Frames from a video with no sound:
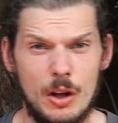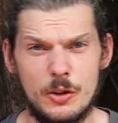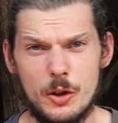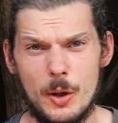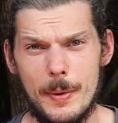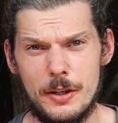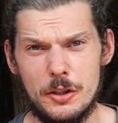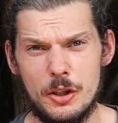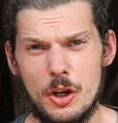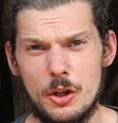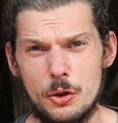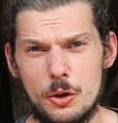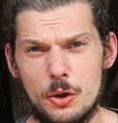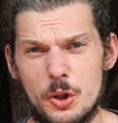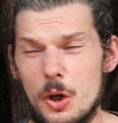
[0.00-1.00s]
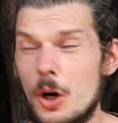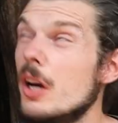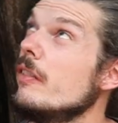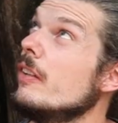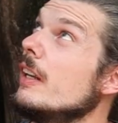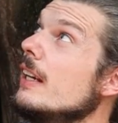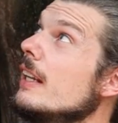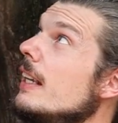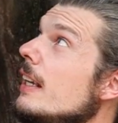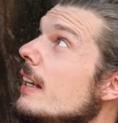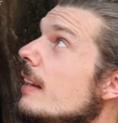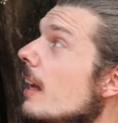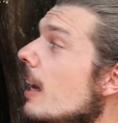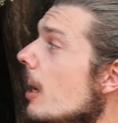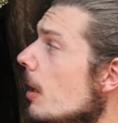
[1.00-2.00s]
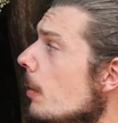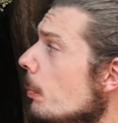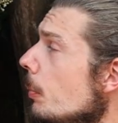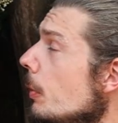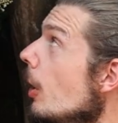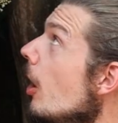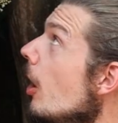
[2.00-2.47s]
So I'm actually not too sure if you can hear that, but